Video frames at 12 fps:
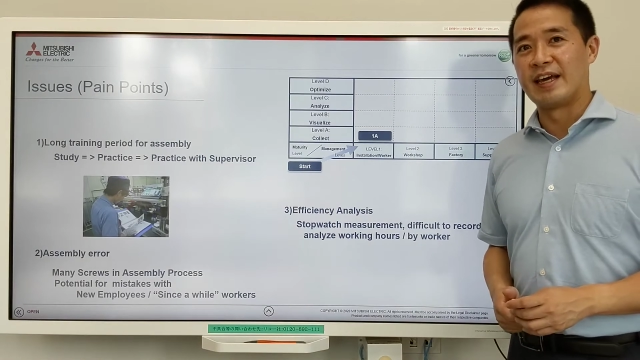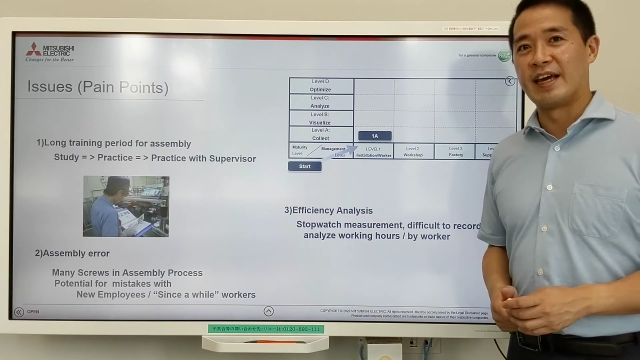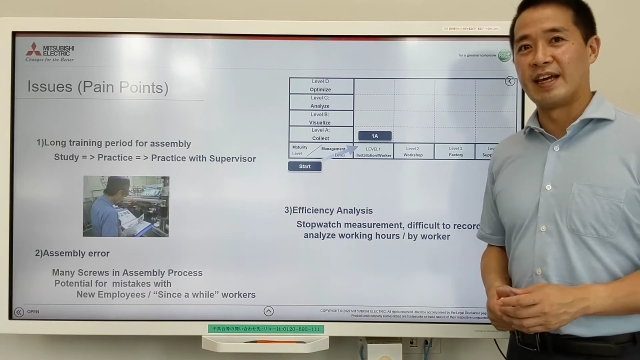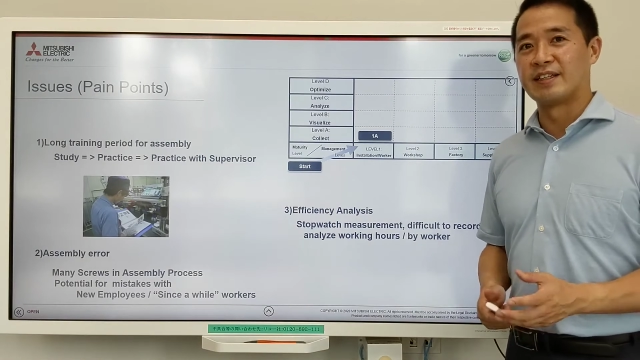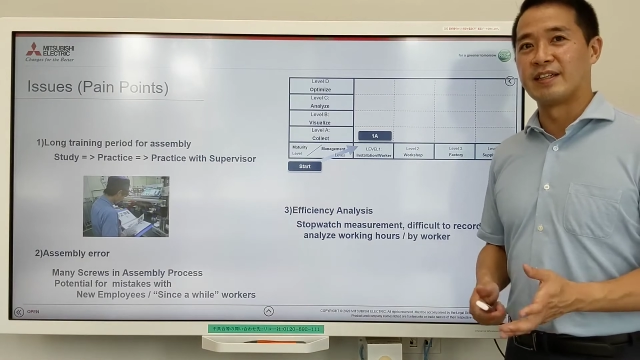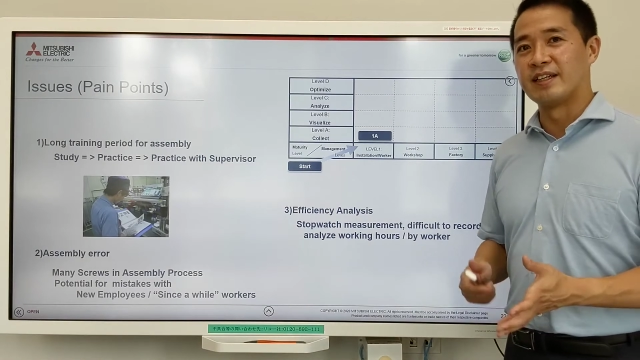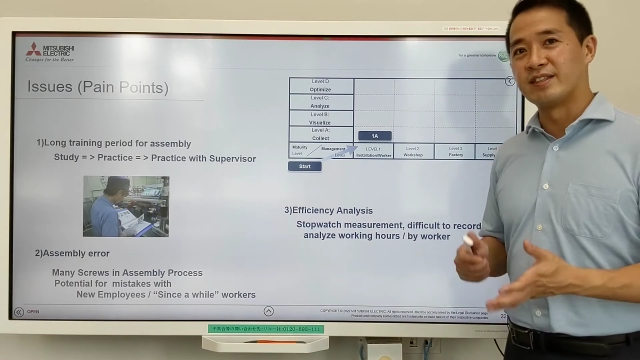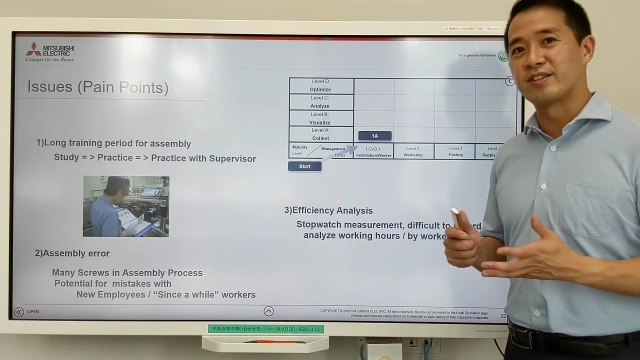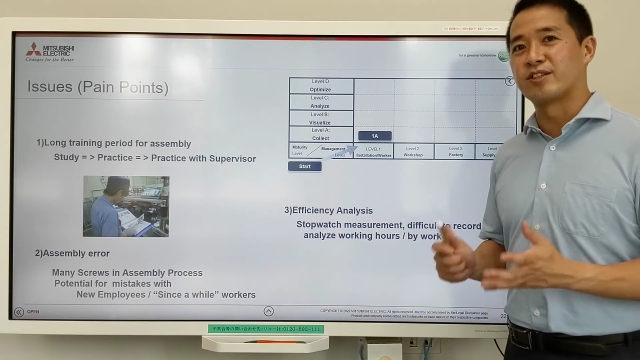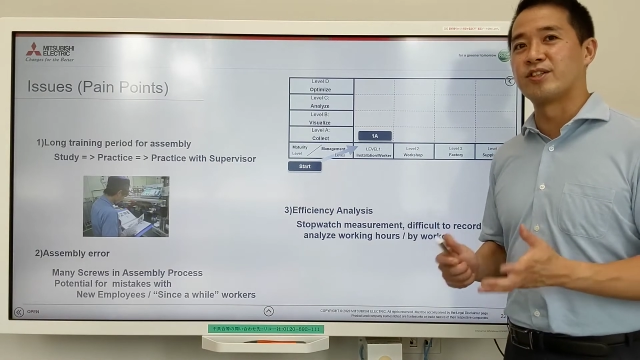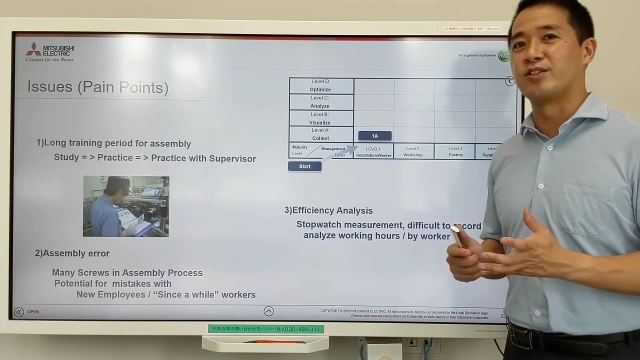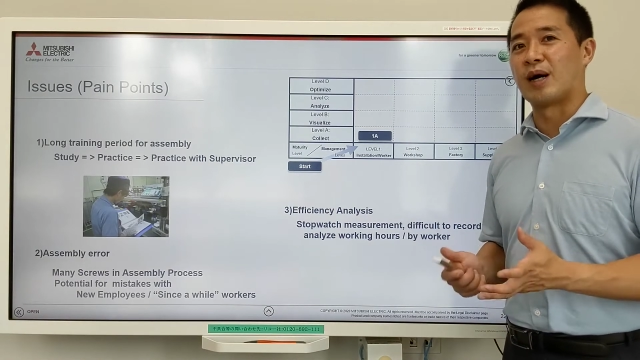and it's
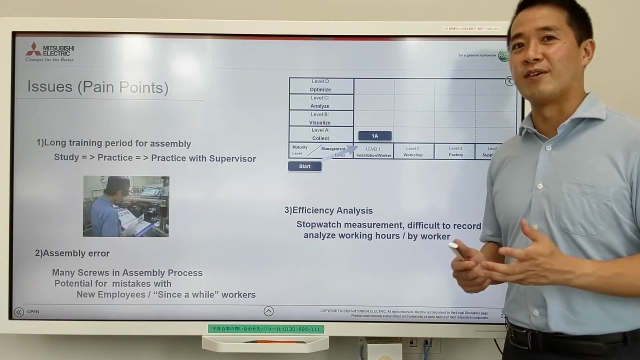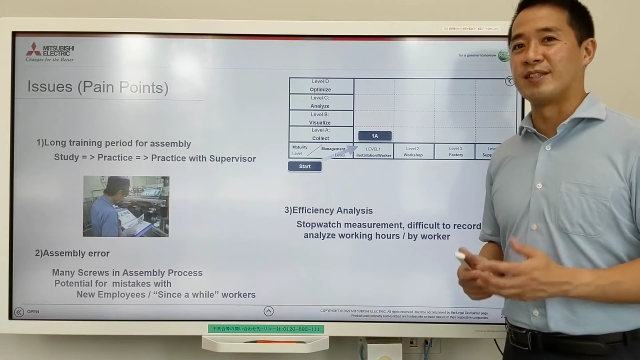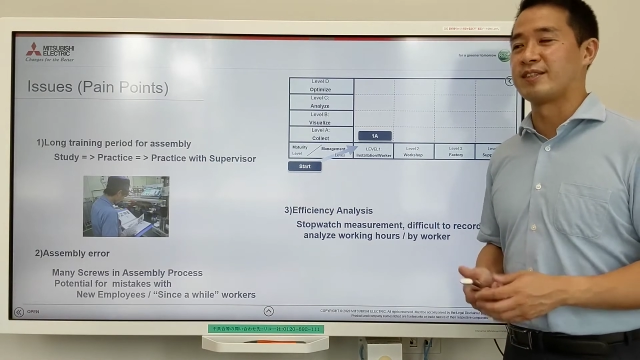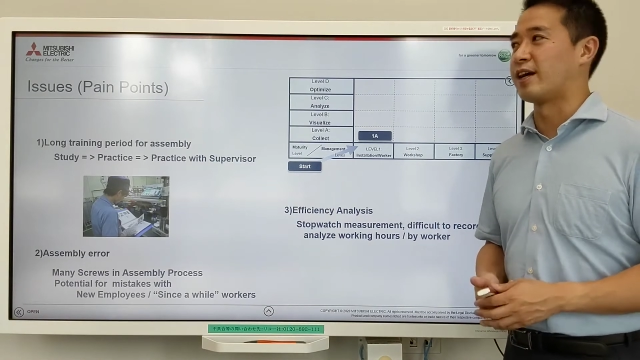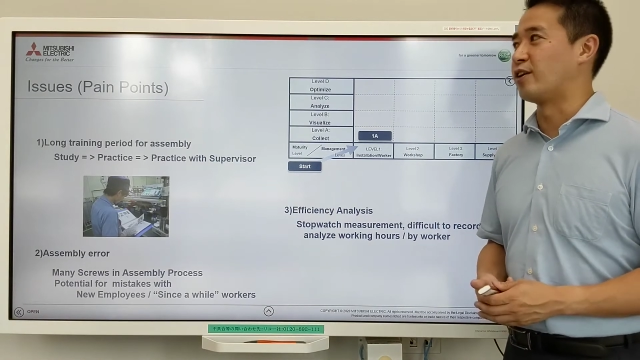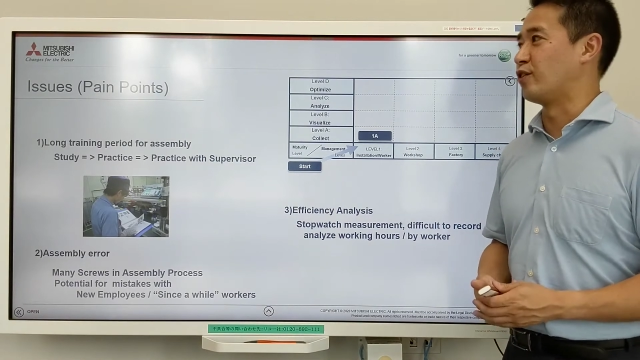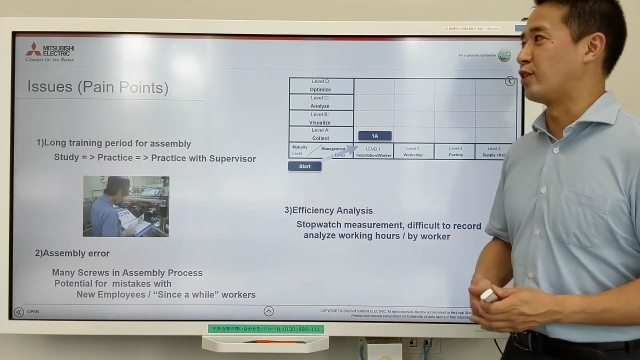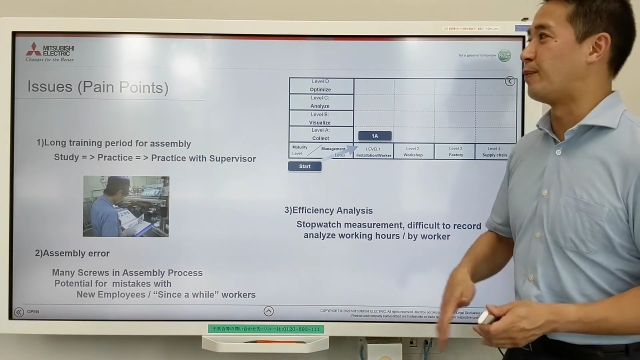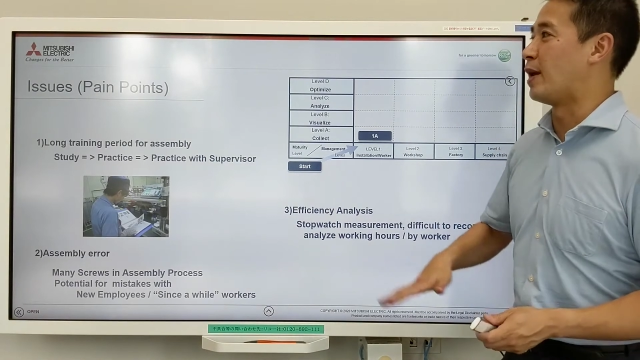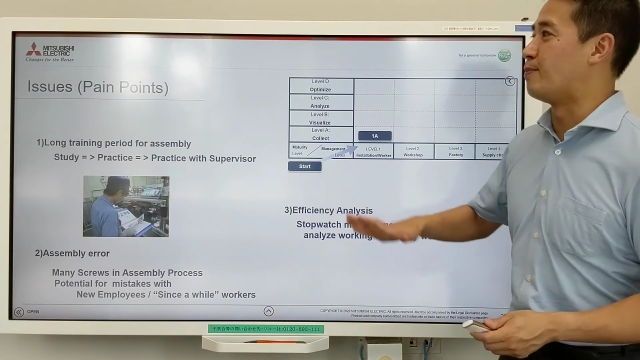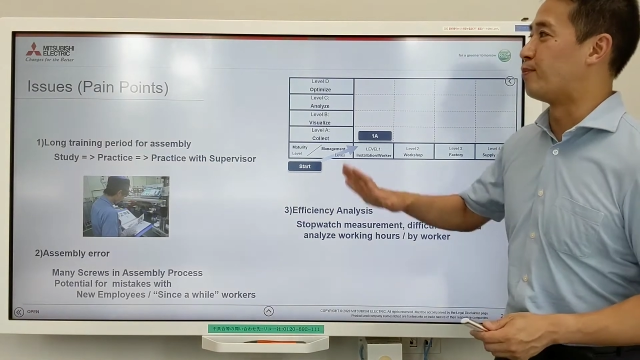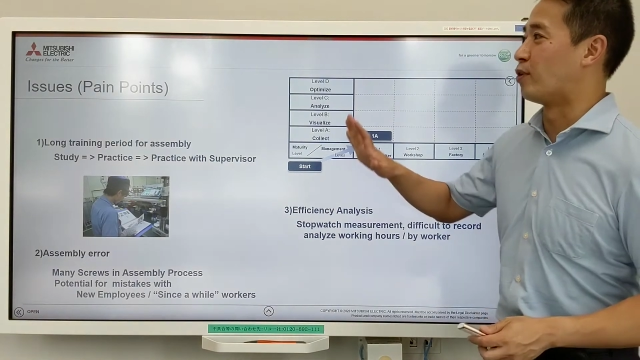good to always start
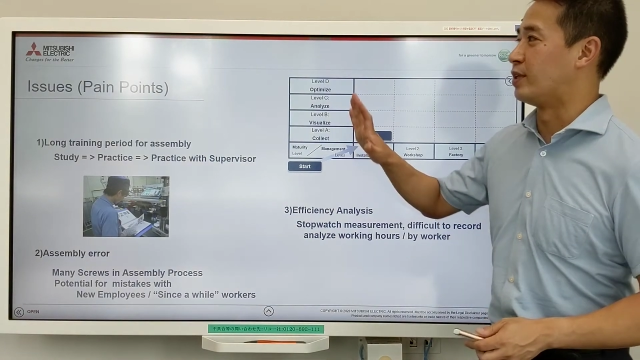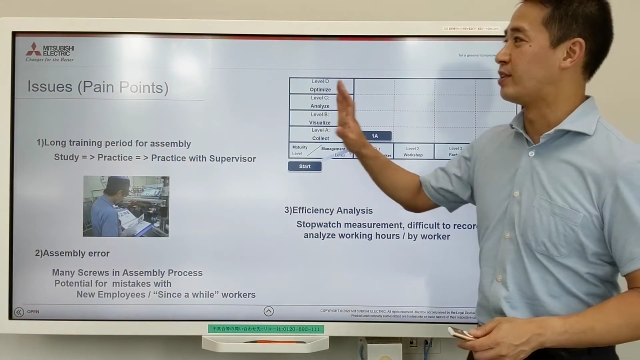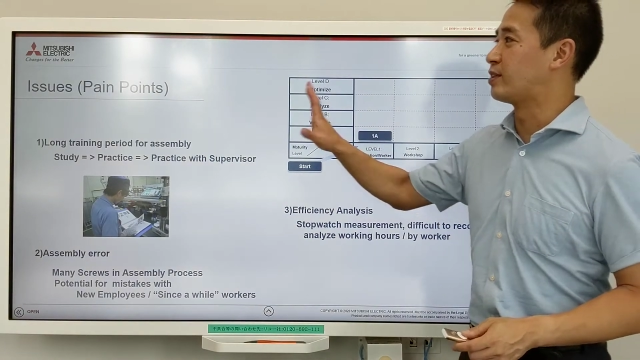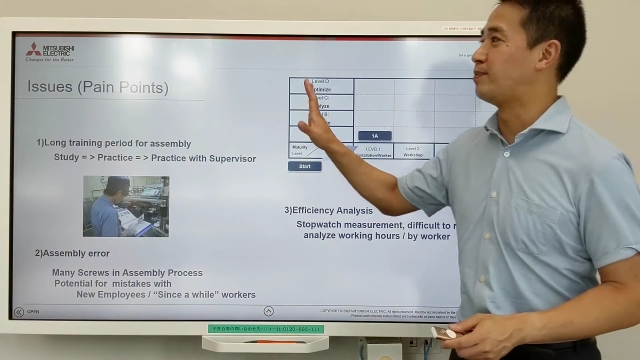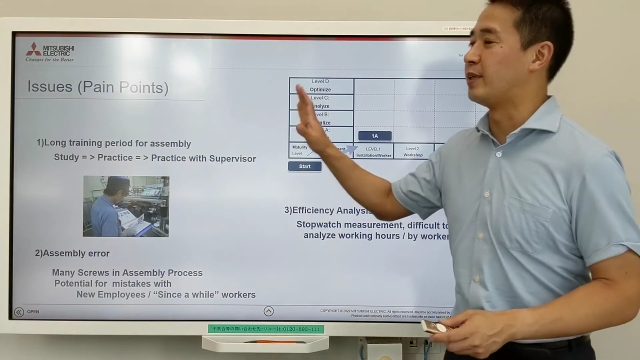with pain points,